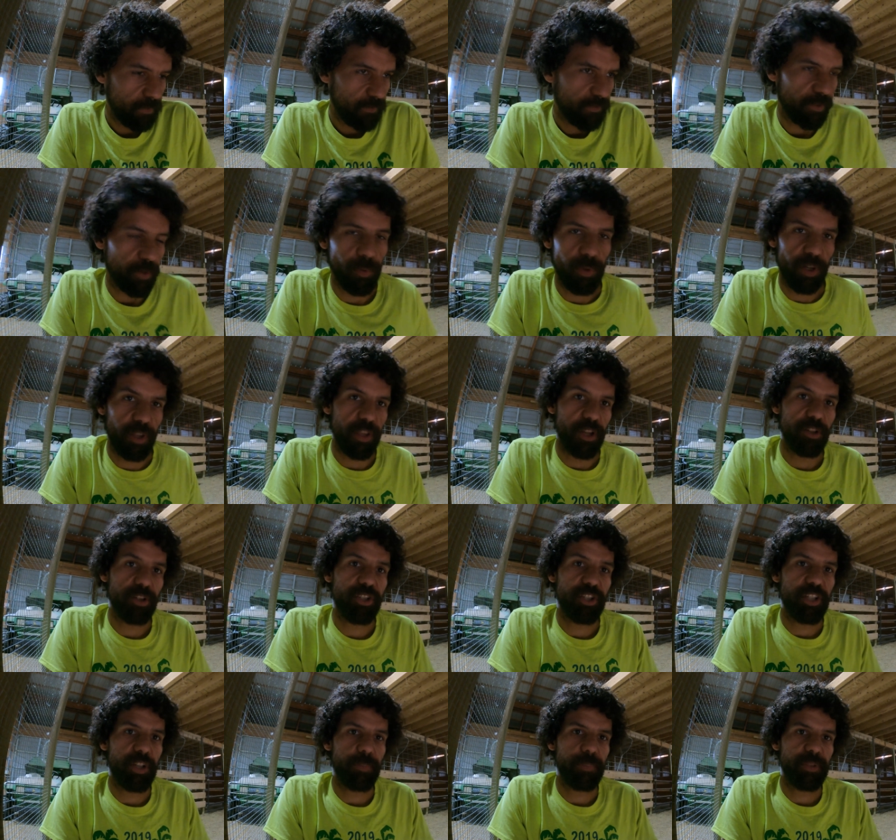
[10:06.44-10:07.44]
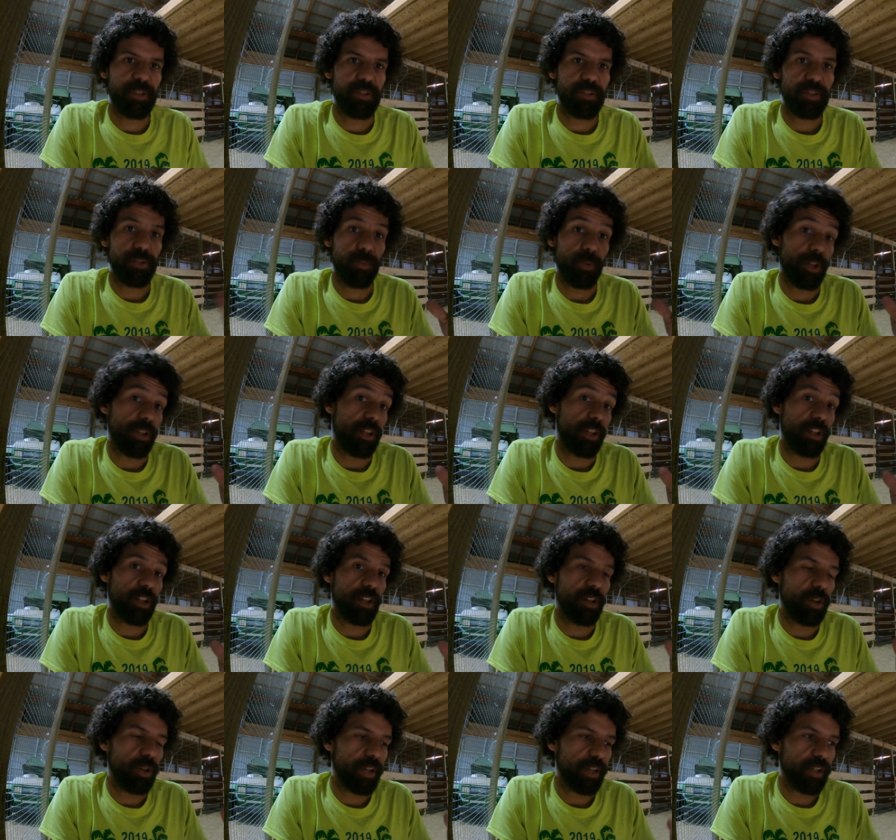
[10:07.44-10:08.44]
for where they're shipped to where they're
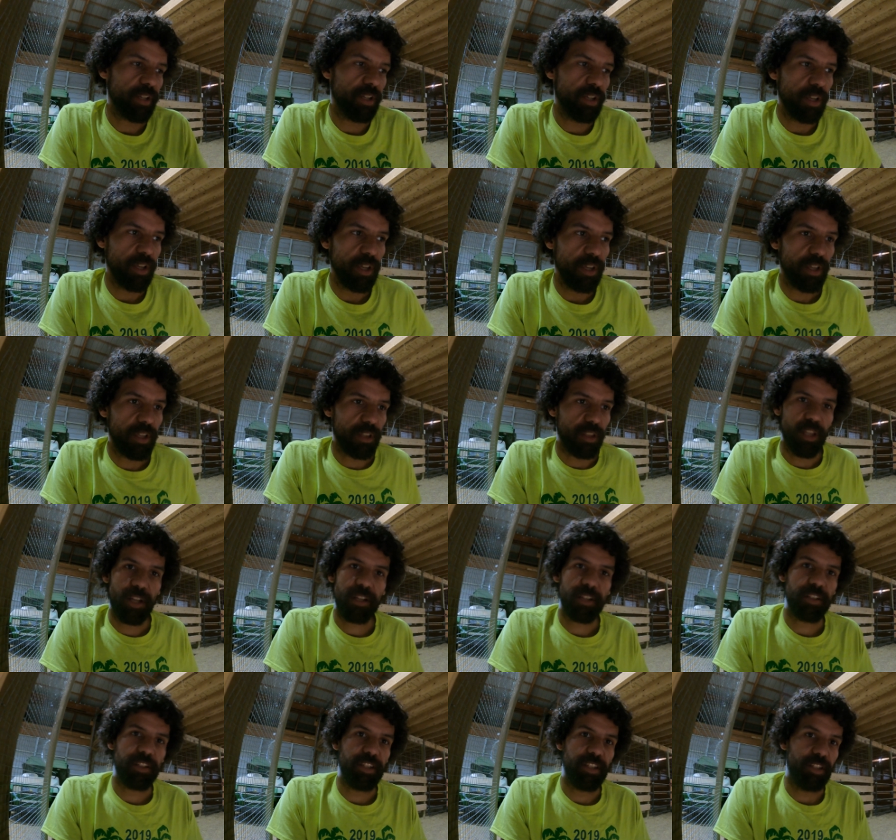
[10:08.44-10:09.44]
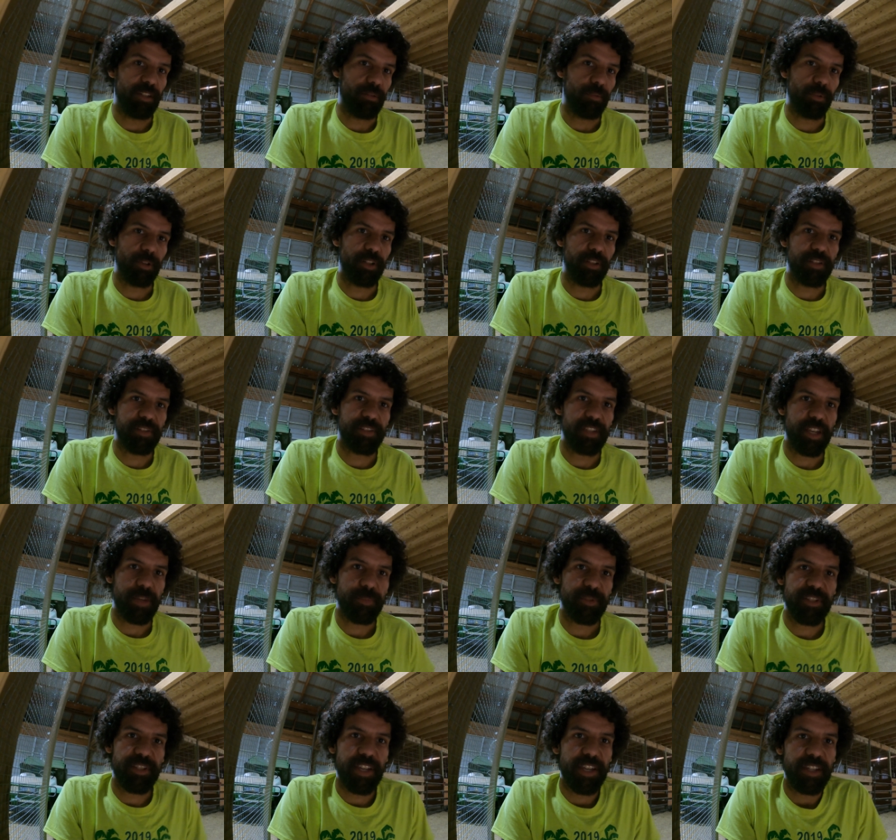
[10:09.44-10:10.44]
going. Luckily, we're in the
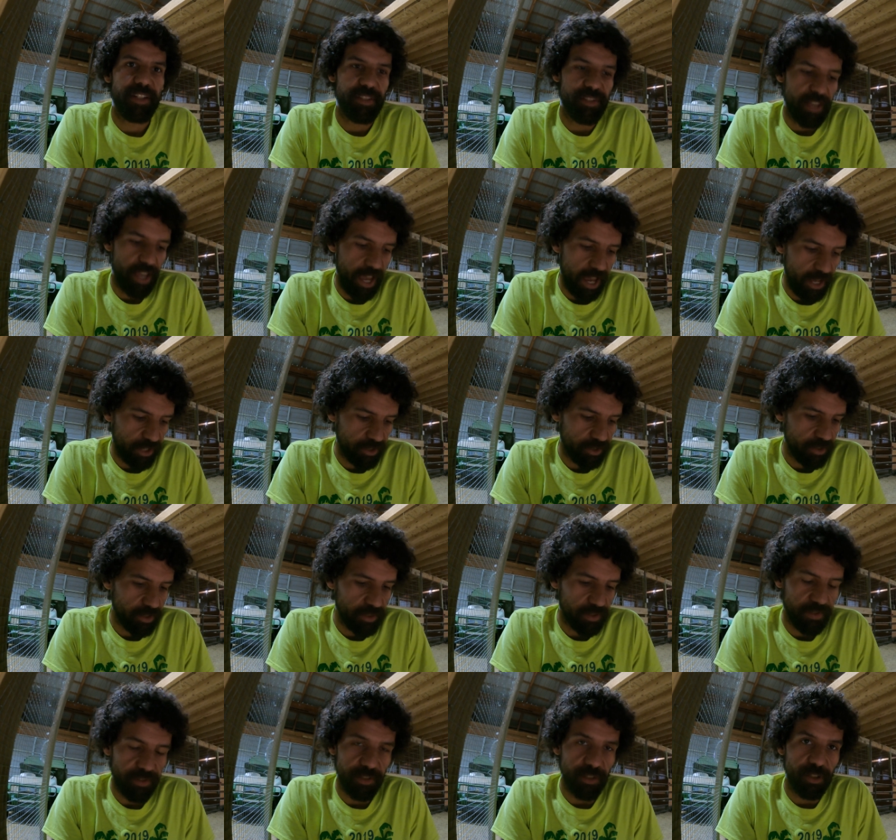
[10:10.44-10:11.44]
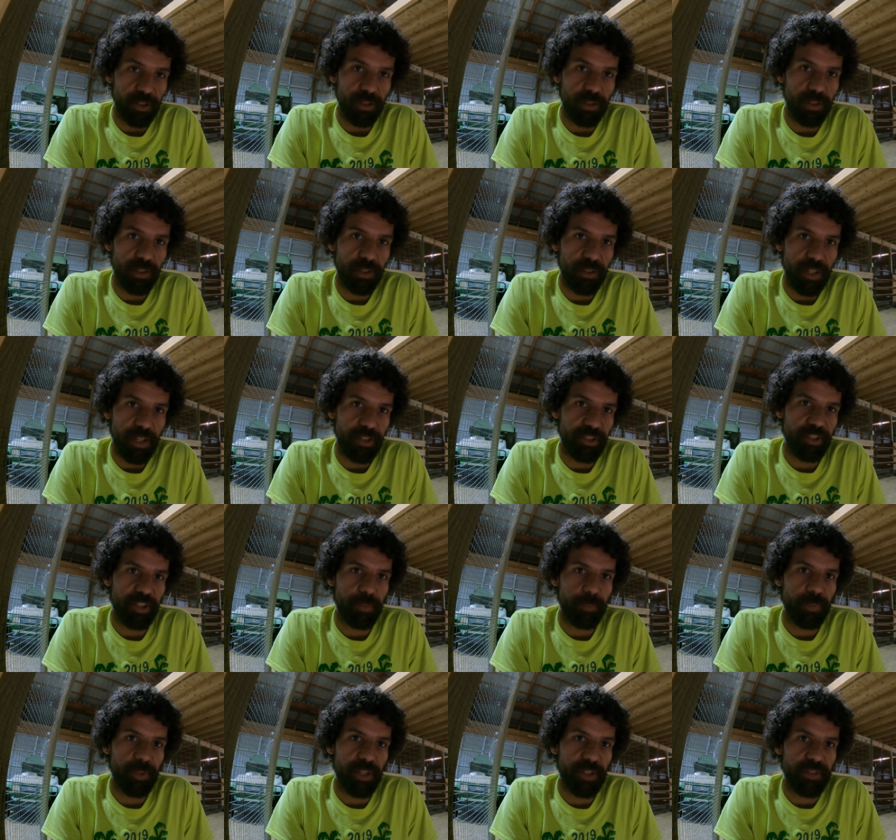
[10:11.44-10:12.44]
same state as the hatchery, so they
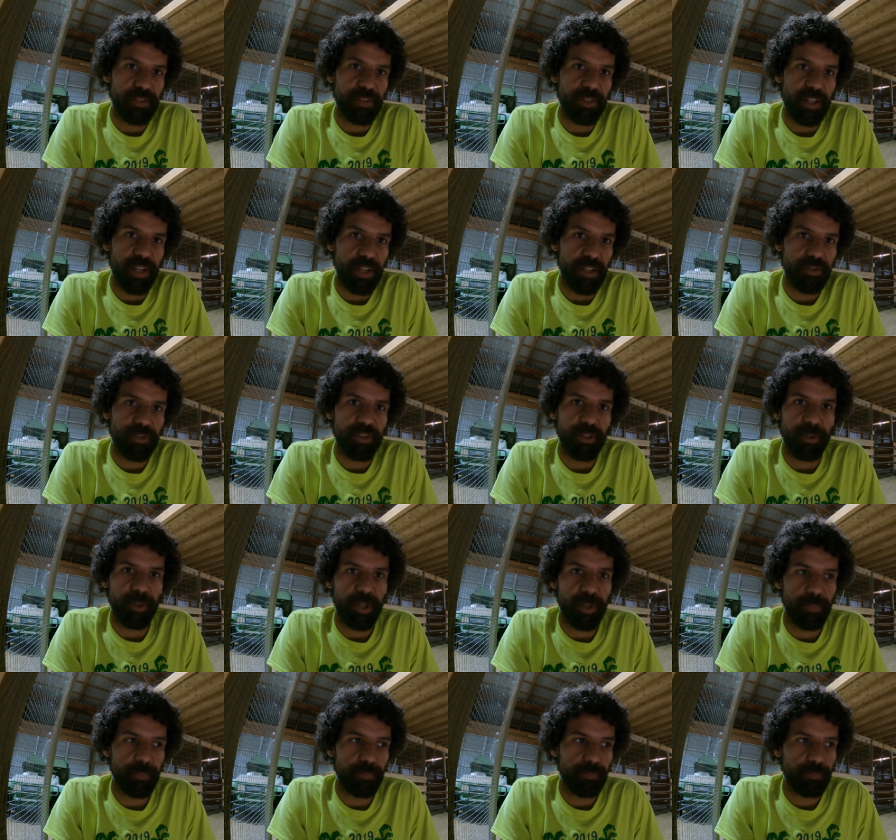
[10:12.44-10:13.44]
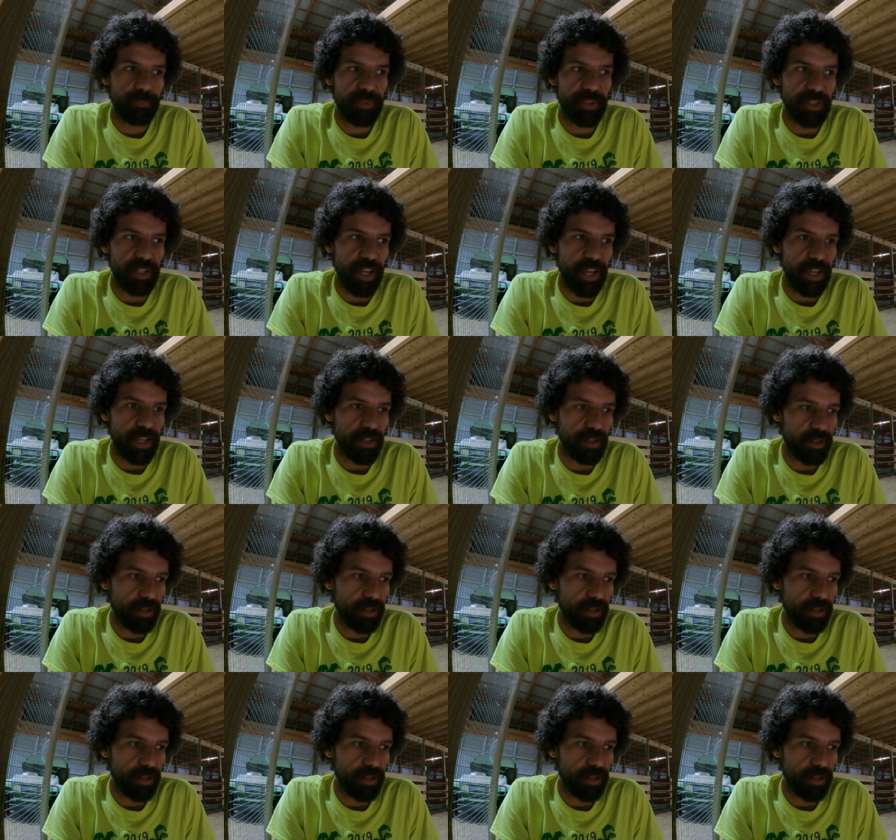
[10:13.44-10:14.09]
shipped yesterday and showed up today.